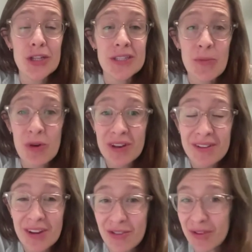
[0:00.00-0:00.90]

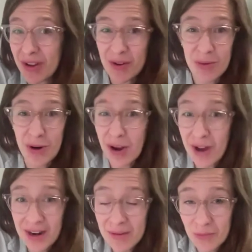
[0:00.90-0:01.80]
someone you're you were
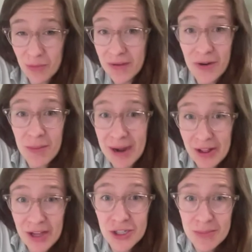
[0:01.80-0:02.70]
on a, one of our
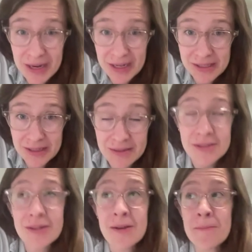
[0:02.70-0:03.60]
biologic
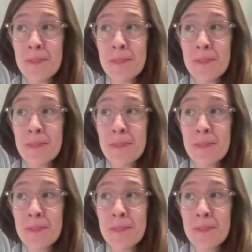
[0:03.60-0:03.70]
medicines,